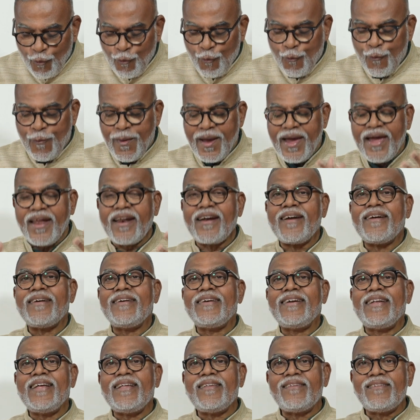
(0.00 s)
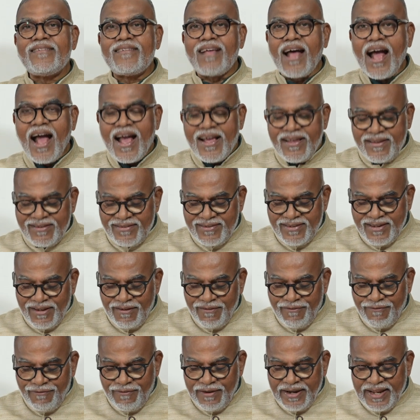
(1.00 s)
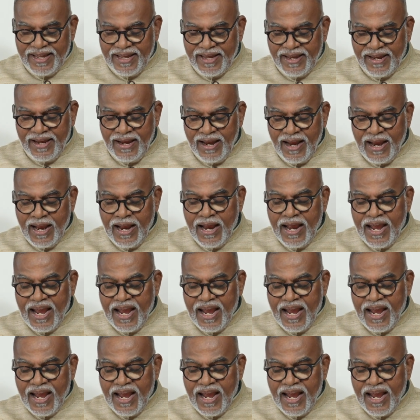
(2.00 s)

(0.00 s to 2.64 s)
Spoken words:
were decisively